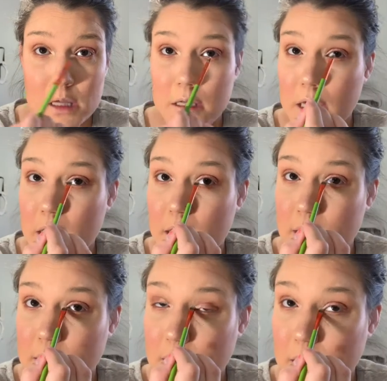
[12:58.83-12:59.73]
yeah, it
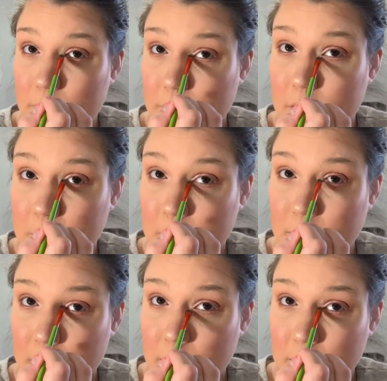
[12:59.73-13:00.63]
didn't need Fix Plus.
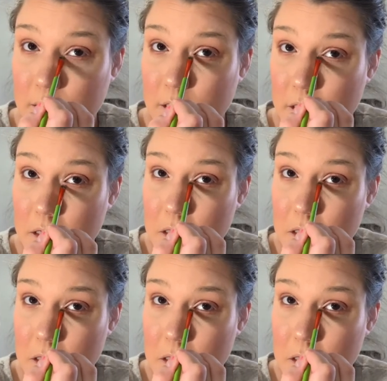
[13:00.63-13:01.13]
I think it's good.